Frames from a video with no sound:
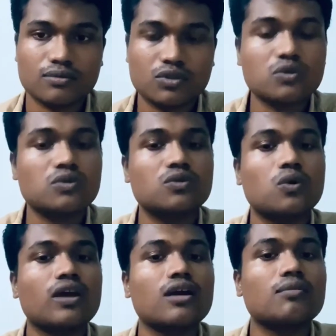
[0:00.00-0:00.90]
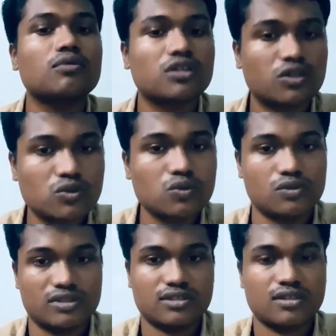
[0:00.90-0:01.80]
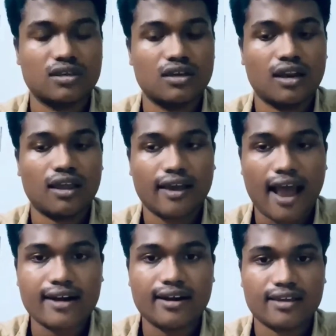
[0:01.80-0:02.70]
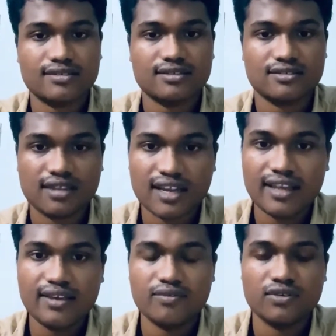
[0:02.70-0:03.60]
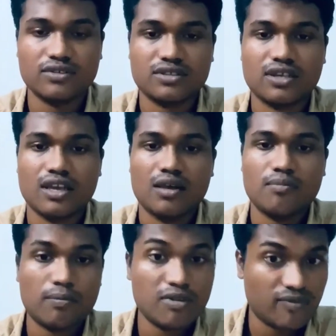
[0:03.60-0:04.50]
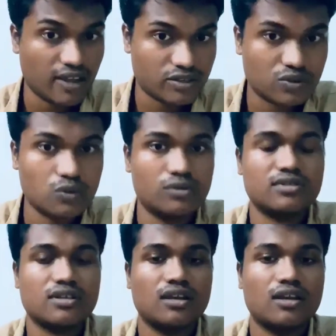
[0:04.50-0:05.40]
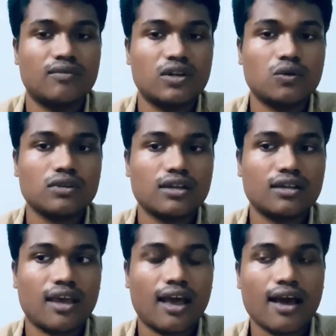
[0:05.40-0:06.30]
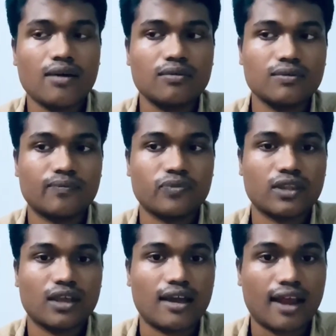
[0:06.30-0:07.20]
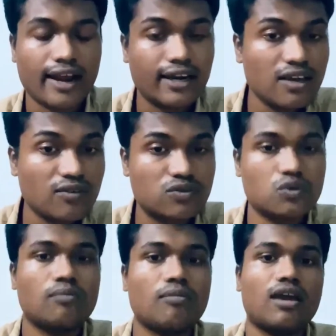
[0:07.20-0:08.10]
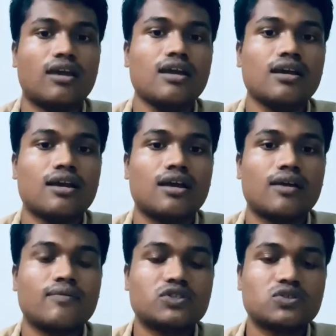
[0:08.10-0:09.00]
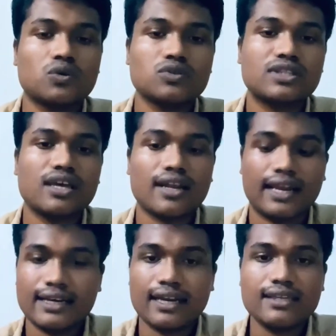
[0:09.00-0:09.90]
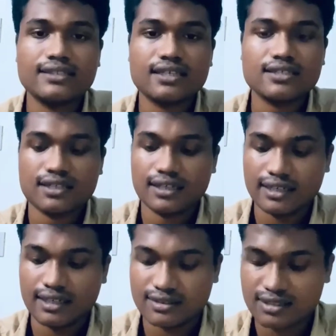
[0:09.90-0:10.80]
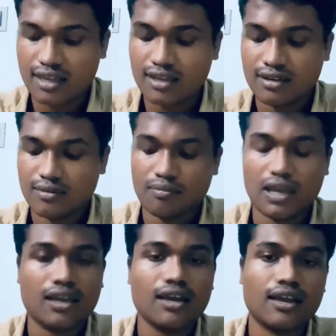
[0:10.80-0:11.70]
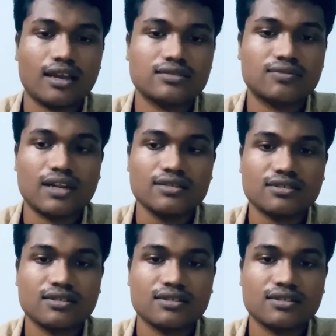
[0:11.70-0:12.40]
knowing about the tools like hand axes, cleavers, pebble flake tools, we know that they have an idea of tool making, which shows their intelligence in design making, and as well as